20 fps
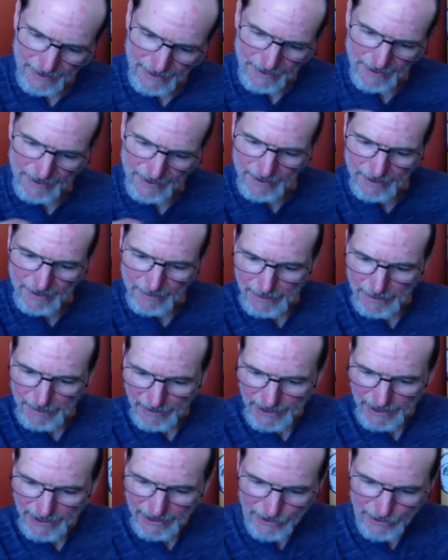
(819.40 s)
the
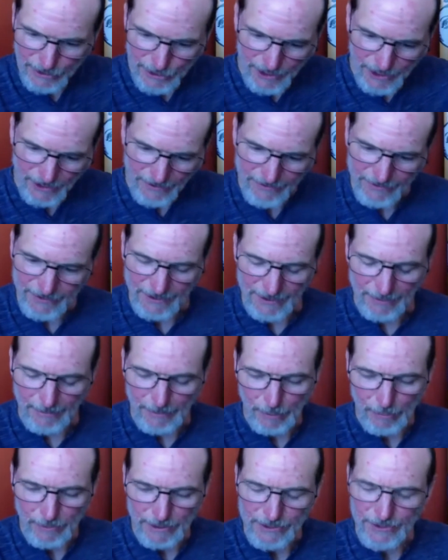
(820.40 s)
ability to shift at a
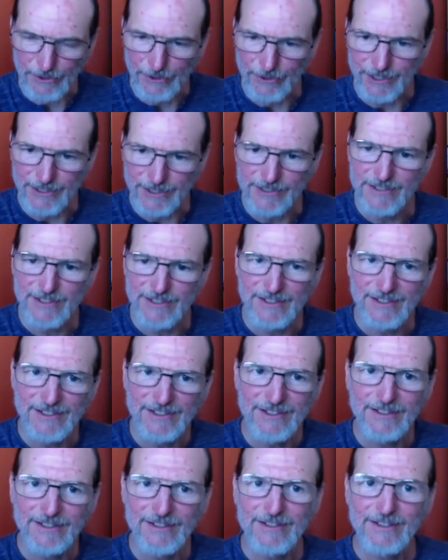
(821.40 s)
moment's notice
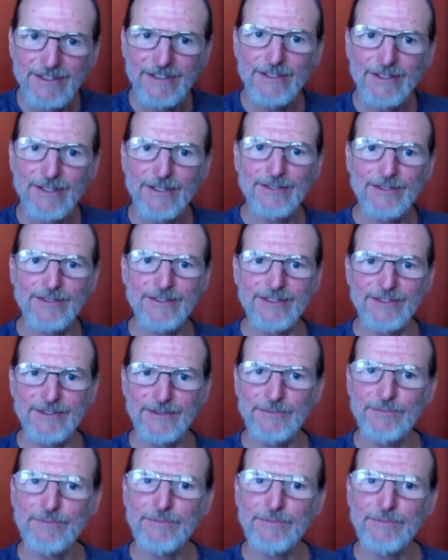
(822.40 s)
the